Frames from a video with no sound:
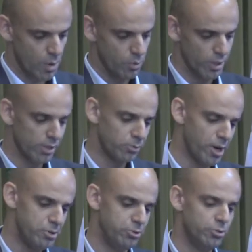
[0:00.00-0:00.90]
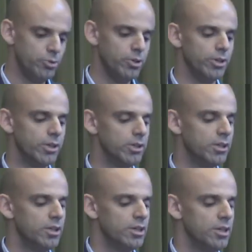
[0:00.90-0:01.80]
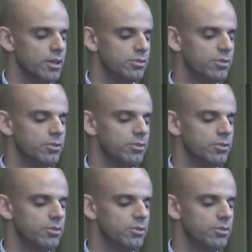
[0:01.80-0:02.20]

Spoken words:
what I'll try to do here is